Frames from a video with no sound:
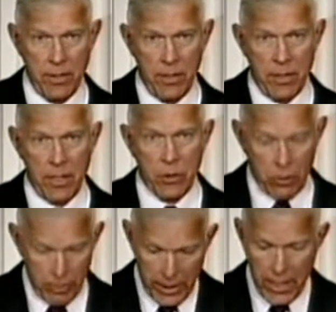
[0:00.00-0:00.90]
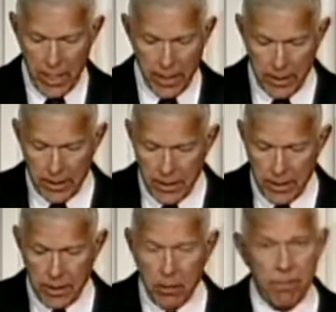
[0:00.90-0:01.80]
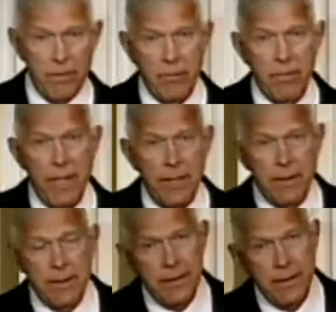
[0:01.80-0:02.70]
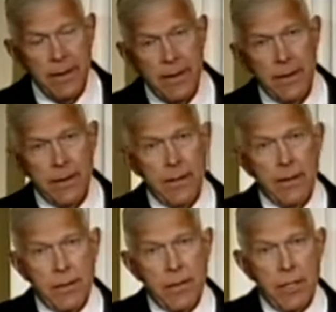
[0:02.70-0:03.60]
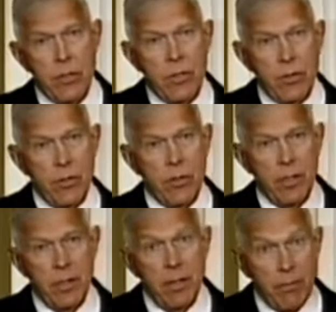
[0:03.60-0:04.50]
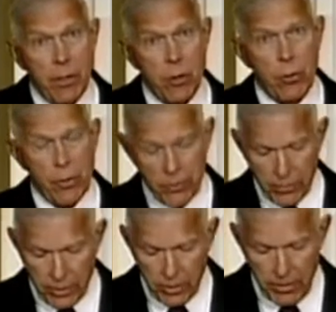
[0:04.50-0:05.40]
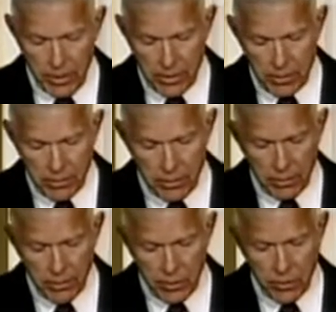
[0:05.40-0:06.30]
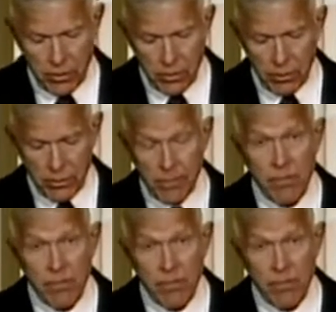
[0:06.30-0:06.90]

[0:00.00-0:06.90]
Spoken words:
And so, again, I offer the fact that that our nations, in very short order, could be on collision course.